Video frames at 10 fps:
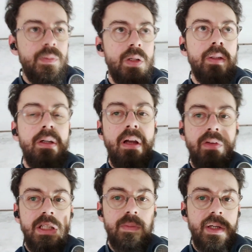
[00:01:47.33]
So I don't have
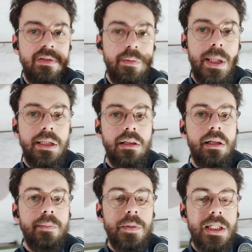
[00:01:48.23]
any space for pendant
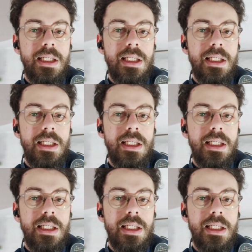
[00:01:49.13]
lamps in